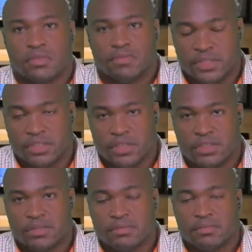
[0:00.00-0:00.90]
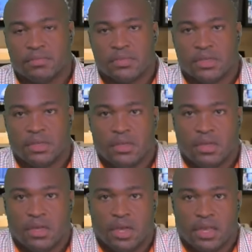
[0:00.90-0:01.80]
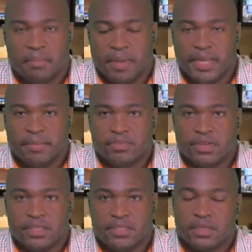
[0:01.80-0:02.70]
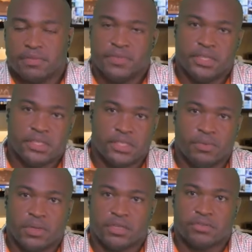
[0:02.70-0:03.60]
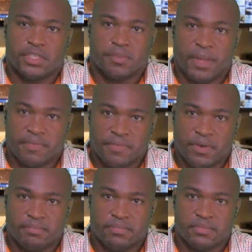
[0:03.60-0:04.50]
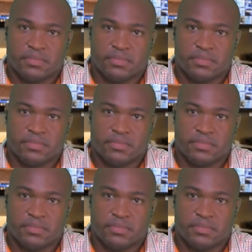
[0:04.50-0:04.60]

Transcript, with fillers: for such. Again, my name is Vanessa Jeffrey. This is the Workers' Rights Platform.